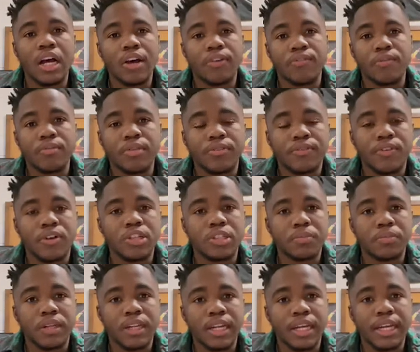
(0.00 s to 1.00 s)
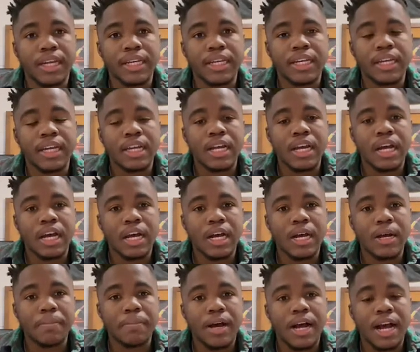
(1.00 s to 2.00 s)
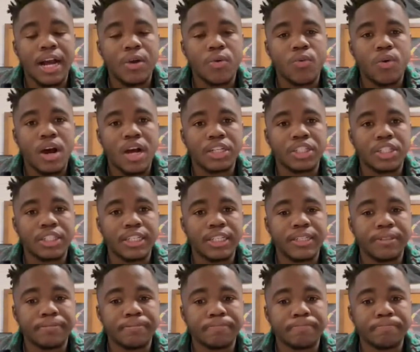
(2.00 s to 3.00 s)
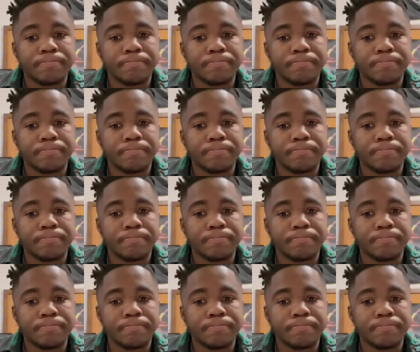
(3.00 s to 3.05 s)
from the first play. I watched it.